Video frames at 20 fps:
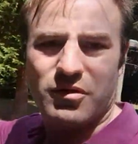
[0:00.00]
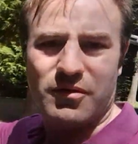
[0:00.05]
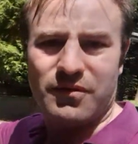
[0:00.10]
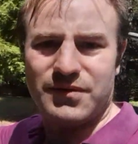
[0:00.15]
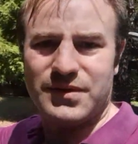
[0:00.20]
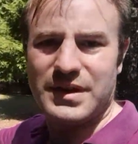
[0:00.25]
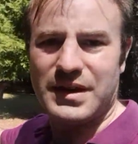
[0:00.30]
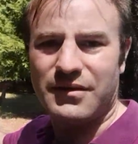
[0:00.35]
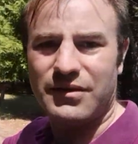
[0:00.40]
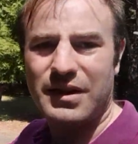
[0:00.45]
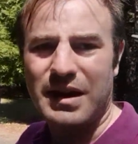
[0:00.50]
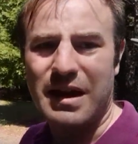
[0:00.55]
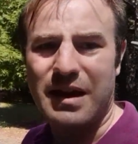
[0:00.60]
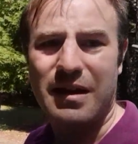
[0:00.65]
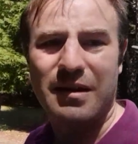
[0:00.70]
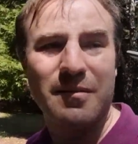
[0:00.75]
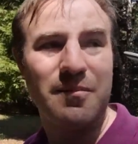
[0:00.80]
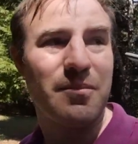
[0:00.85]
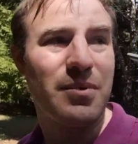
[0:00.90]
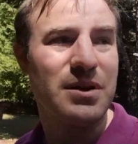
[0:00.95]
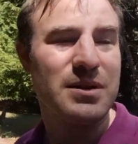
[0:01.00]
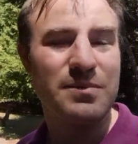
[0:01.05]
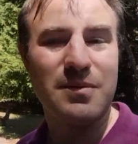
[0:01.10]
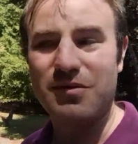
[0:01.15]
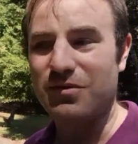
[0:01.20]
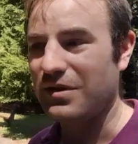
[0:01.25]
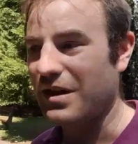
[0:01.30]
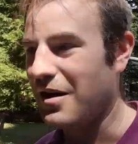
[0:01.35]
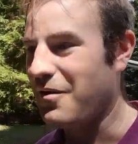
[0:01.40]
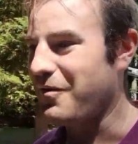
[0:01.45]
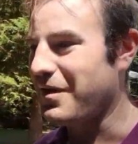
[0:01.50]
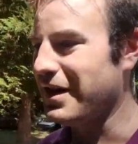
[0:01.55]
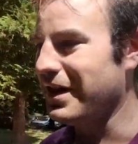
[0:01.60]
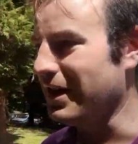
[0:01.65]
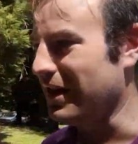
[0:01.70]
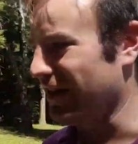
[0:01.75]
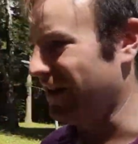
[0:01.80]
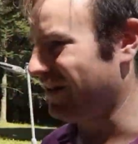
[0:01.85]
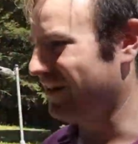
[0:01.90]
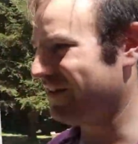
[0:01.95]
off down there. But I suppose now we're
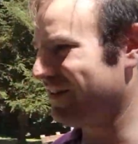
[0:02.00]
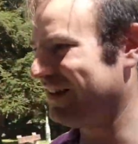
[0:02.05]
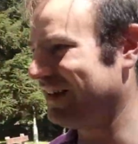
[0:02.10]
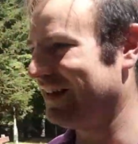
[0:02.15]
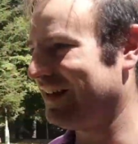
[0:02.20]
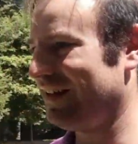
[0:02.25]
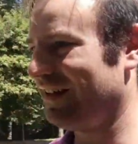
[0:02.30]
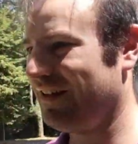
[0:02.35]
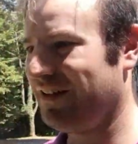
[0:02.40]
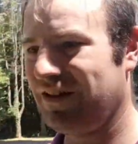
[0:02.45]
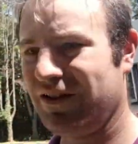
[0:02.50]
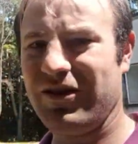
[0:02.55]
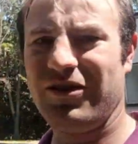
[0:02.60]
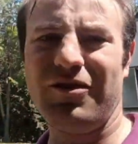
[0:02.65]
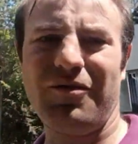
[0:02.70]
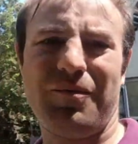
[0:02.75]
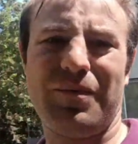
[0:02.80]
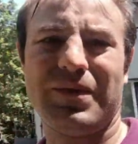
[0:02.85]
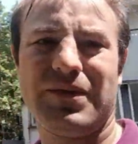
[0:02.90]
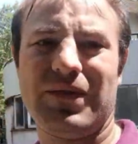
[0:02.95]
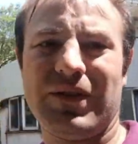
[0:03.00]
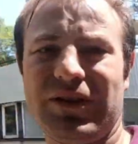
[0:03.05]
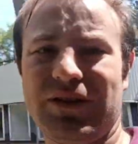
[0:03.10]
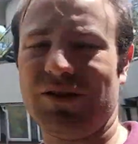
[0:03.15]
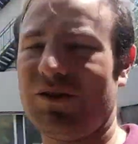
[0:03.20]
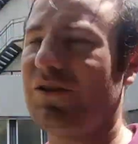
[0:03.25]
here, the obvious thing to